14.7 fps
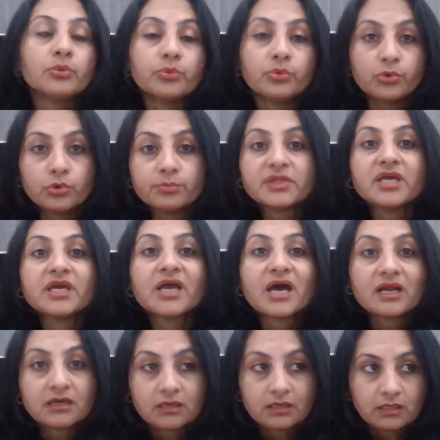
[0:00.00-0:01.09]
whom they
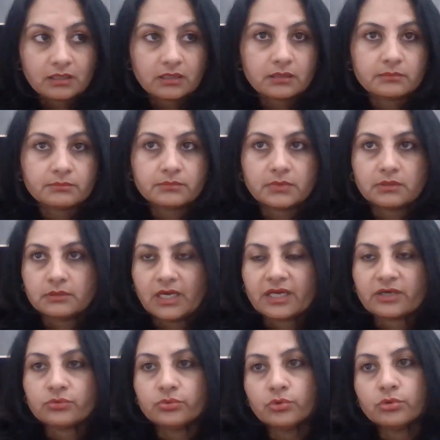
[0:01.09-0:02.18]
are
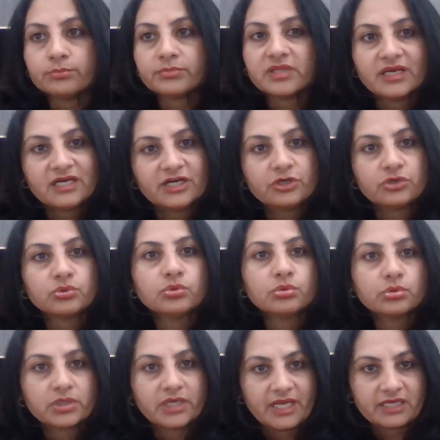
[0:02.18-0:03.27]
like whom they need
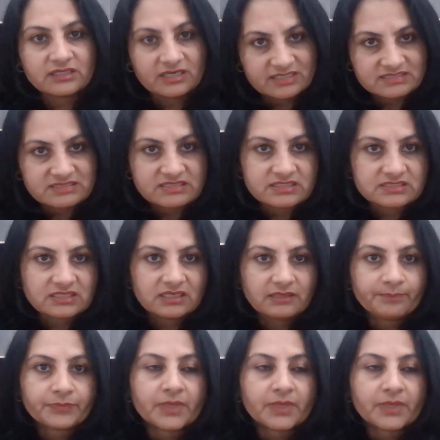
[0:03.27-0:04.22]
to take the decision,